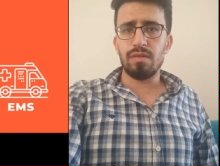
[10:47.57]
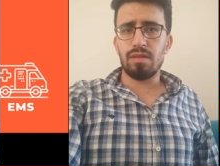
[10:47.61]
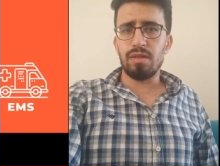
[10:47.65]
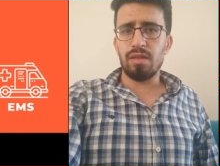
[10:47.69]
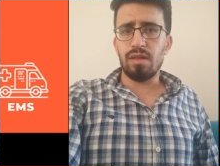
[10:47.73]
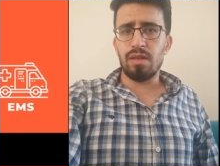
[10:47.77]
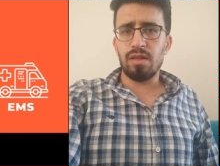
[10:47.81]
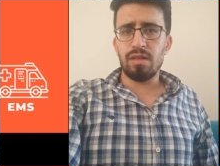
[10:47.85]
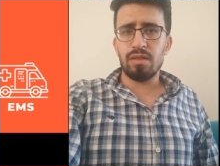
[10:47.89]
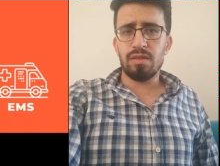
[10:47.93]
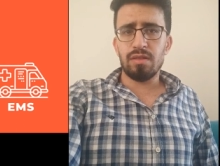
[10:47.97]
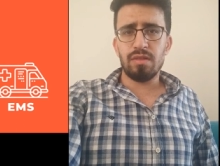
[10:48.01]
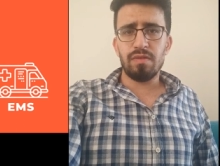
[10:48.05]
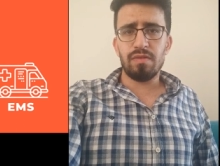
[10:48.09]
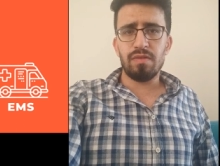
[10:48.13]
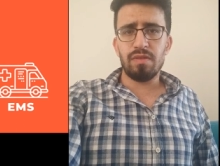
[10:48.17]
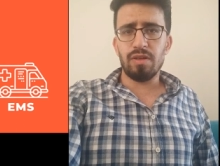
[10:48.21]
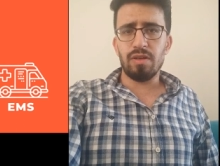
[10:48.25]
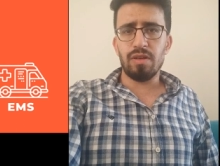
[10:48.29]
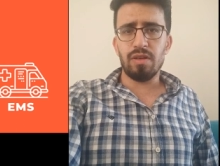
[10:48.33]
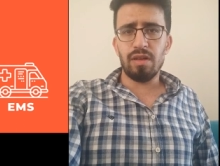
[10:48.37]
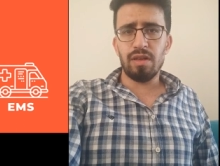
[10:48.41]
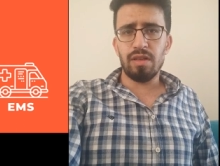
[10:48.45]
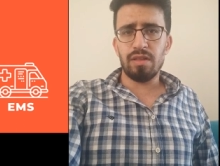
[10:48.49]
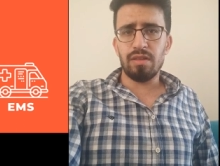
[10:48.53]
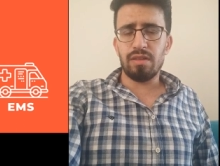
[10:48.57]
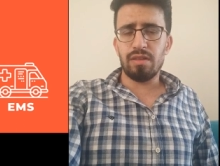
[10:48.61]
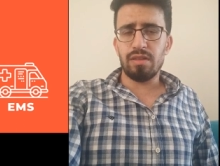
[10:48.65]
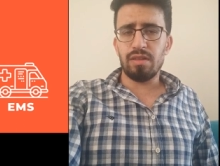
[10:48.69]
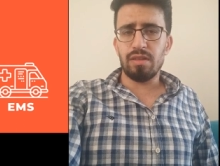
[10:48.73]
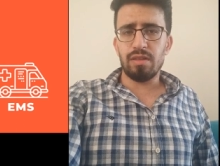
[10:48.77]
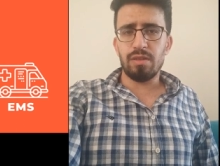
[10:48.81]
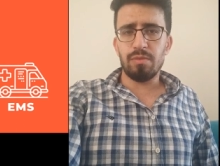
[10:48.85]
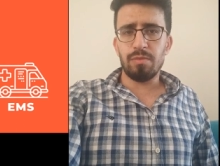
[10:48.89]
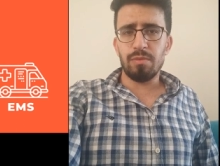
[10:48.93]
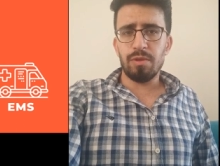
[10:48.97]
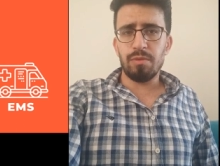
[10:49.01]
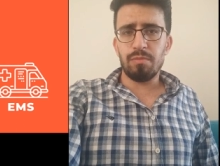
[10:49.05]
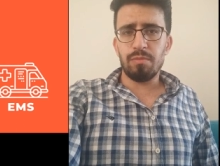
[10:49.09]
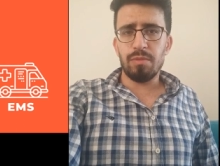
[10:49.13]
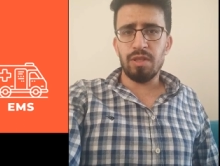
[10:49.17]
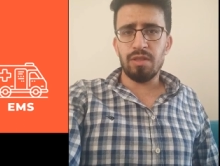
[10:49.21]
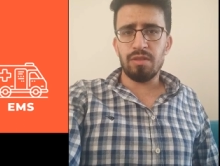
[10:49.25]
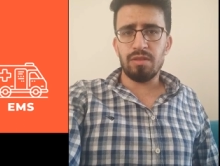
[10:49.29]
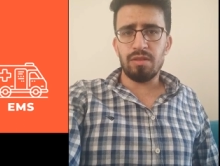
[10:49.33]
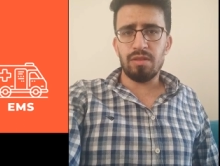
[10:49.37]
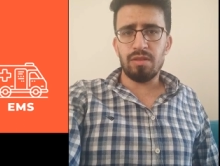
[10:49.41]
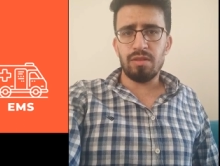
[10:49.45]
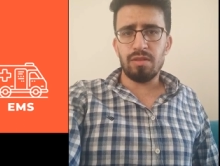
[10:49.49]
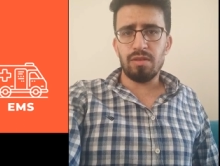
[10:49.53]
Delayed referral and treatment
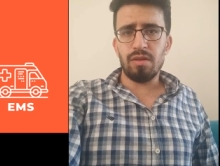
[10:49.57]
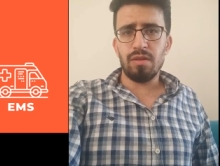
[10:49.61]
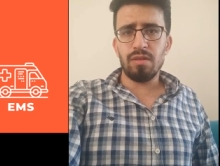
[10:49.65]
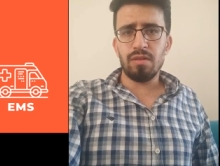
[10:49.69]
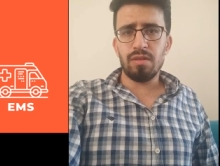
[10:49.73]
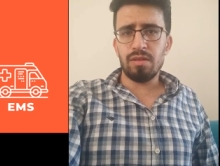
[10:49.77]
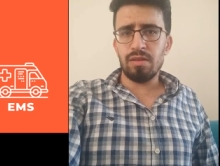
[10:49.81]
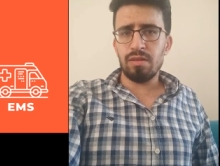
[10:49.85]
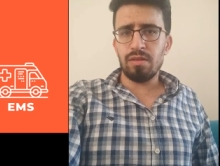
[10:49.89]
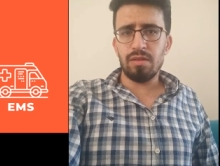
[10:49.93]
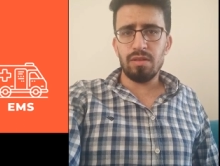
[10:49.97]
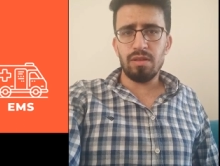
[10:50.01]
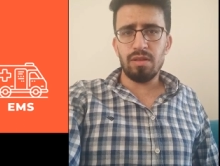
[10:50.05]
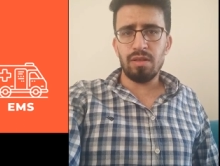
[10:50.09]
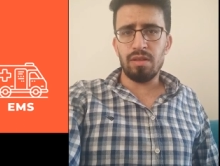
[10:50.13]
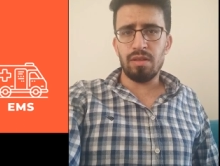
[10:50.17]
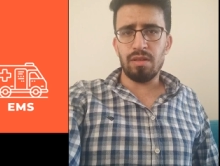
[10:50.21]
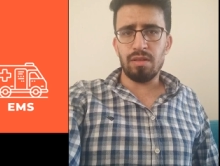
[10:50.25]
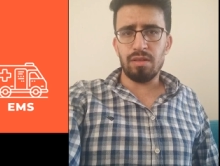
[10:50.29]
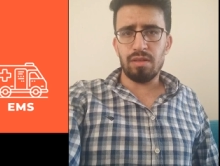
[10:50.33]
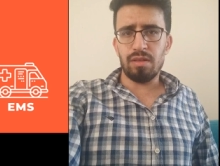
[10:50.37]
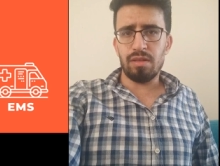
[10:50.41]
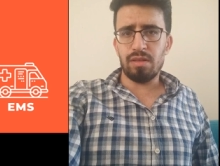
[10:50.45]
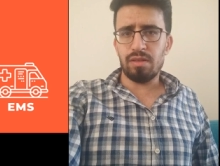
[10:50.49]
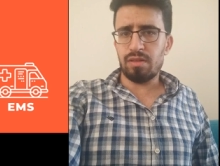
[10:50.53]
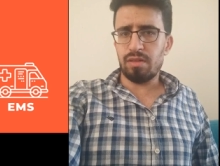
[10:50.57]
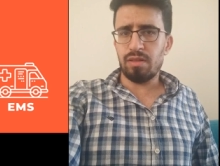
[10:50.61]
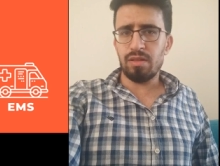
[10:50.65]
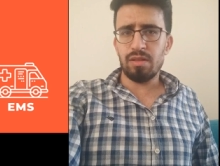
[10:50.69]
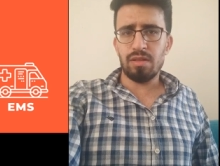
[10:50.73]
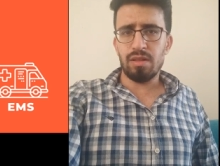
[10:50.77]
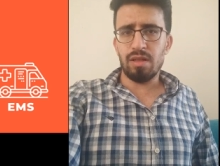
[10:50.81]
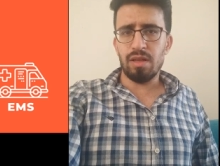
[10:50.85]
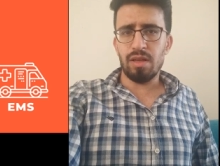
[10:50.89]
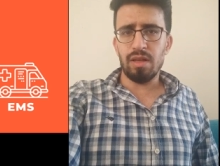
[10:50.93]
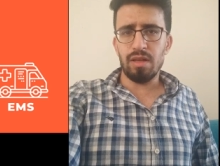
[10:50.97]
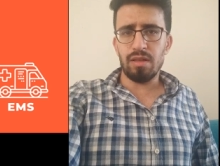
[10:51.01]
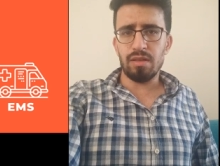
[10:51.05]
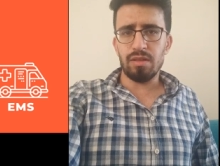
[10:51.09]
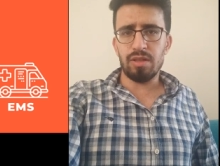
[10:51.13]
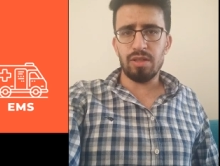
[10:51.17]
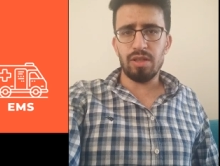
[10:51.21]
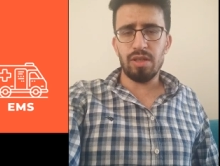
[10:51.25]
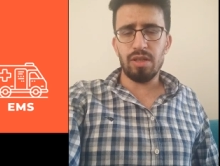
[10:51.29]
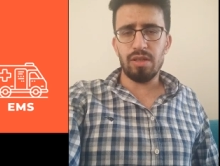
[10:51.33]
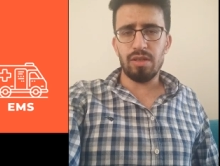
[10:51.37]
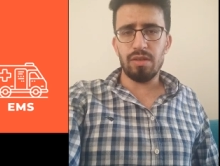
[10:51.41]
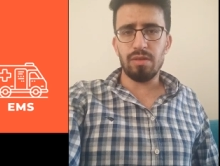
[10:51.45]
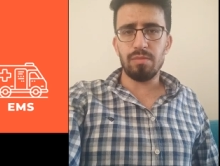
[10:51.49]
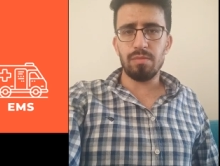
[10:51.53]
may result in increased
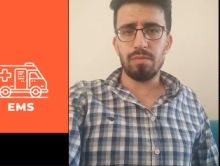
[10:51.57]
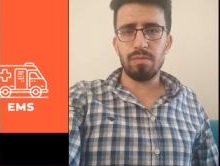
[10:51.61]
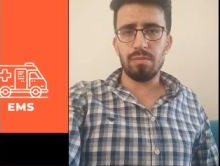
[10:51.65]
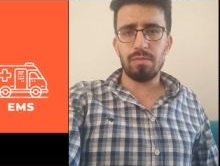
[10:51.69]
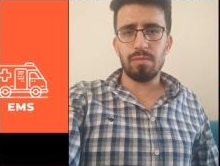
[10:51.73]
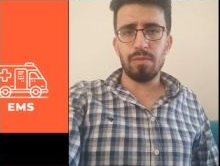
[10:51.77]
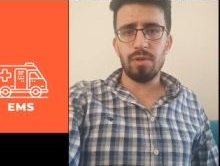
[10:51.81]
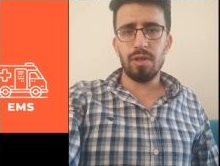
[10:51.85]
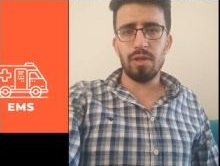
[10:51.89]
healthcare.